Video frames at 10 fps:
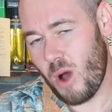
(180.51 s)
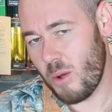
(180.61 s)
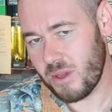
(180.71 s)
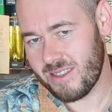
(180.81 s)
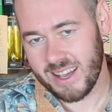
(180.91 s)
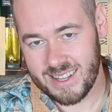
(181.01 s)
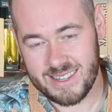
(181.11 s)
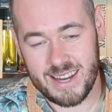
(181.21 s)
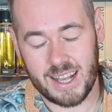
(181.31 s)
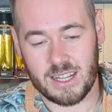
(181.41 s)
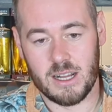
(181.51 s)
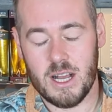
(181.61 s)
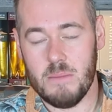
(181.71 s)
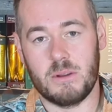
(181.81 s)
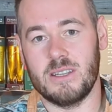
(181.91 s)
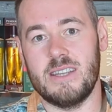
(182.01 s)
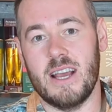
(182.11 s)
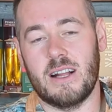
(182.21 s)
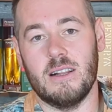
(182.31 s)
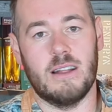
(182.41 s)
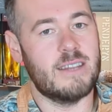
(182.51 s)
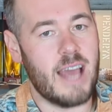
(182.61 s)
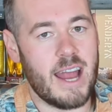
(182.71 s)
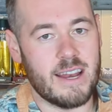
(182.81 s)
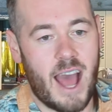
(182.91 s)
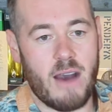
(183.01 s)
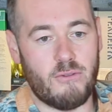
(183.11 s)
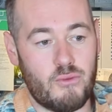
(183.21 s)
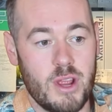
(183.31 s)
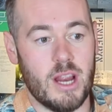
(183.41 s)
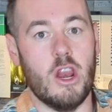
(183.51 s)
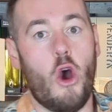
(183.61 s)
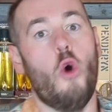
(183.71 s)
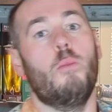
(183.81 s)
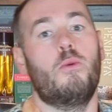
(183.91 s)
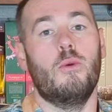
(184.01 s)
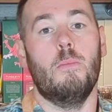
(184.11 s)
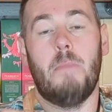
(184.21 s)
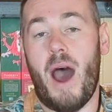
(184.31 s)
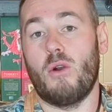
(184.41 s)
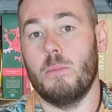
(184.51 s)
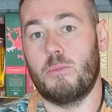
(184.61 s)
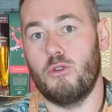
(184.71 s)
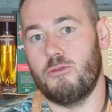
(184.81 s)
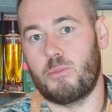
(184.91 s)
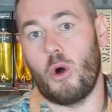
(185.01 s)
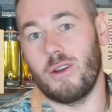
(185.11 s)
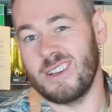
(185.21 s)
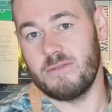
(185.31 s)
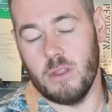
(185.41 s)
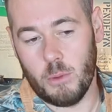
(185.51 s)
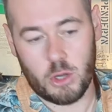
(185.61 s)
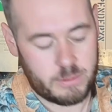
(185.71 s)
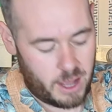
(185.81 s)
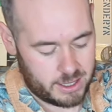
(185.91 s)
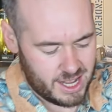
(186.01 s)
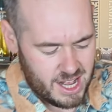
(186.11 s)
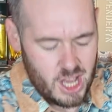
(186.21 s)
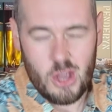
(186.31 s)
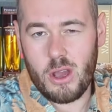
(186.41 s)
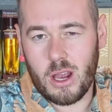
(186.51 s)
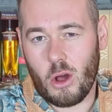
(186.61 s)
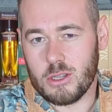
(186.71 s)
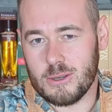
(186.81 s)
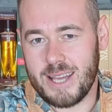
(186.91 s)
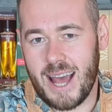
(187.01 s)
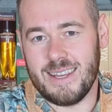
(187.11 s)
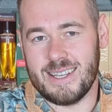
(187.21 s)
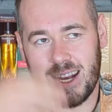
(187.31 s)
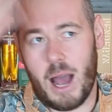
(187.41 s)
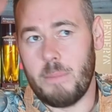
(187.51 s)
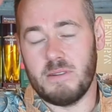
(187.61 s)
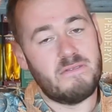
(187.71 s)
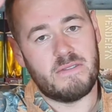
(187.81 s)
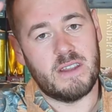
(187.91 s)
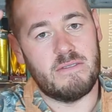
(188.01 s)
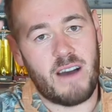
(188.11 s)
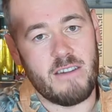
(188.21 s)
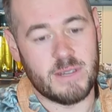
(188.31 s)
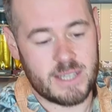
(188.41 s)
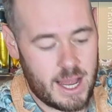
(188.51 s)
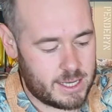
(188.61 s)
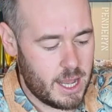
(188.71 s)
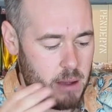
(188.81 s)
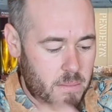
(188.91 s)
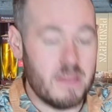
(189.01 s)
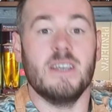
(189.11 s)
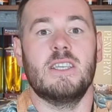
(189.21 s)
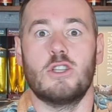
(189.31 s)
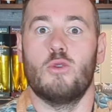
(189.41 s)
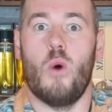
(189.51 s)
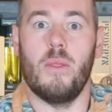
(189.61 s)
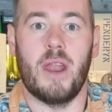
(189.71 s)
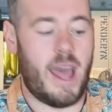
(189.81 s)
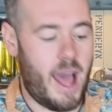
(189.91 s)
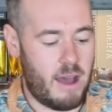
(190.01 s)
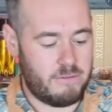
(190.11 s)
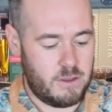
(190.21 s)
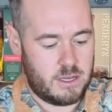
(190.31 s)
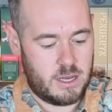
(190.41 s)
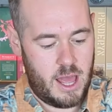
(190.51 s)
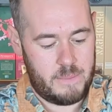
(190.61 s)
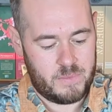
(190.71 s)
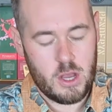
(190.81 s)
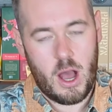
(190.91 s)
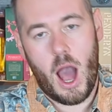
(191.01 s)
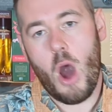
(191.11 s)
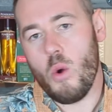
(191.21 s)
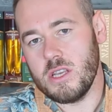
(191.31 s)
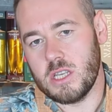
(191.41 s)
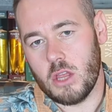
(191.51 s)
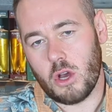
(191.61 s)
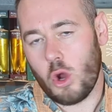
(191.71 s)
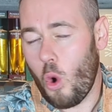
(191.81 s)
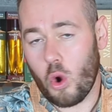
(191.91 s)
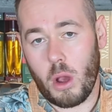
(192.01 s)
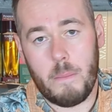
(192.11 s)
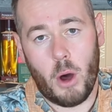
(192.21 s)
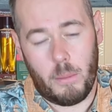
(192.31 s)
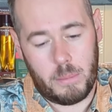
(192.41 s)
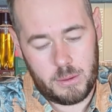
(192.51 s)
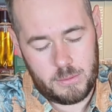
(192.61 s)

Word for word: why we think it's Dickel, because Dickel tend to have really low pr barrel proof products for the most part. You can also get these like up to fifty-five percent, but this is the one that I have here today. How is the cork pop?